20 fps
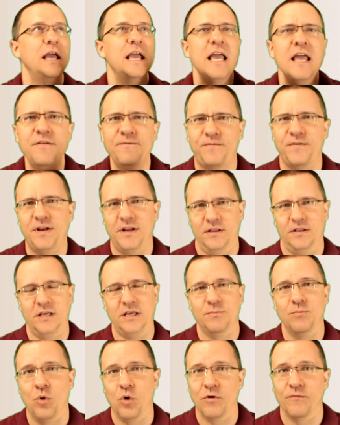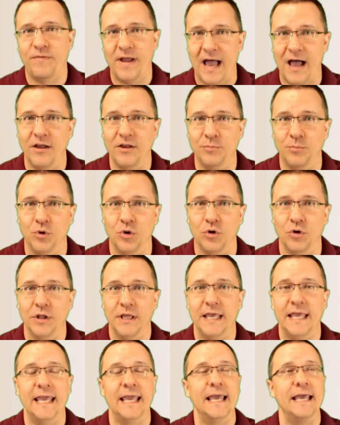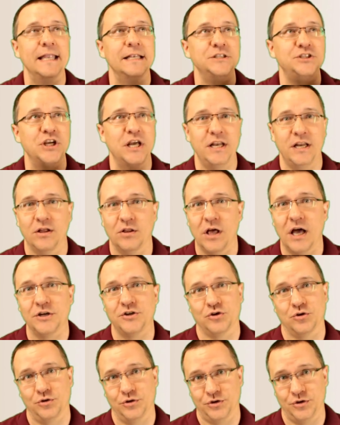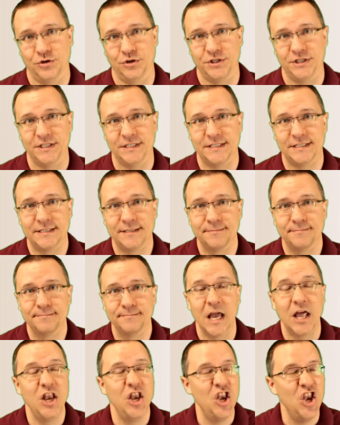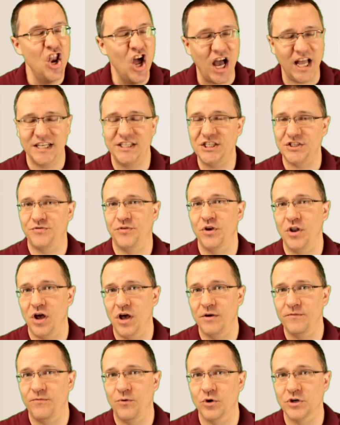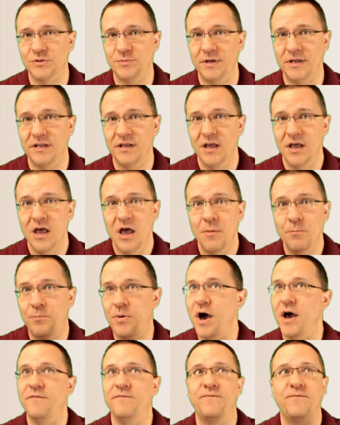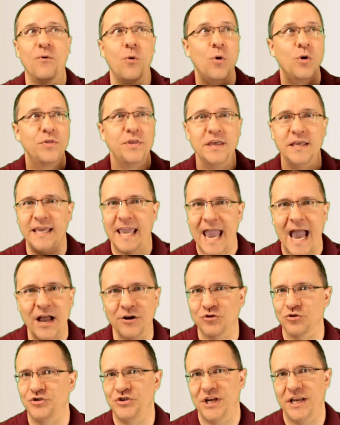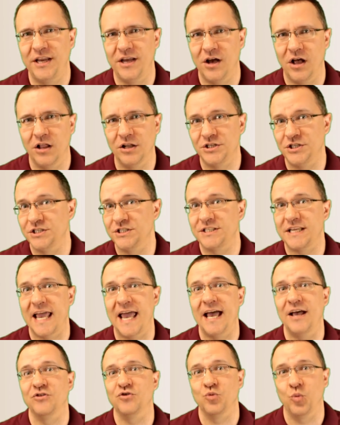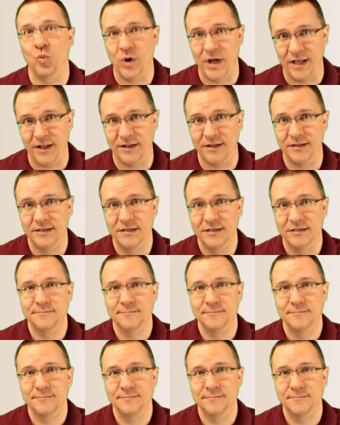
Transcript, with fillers: infinitely more valuable in genealogical searches. Not just for law enforcement, but for the casual genealogist as well.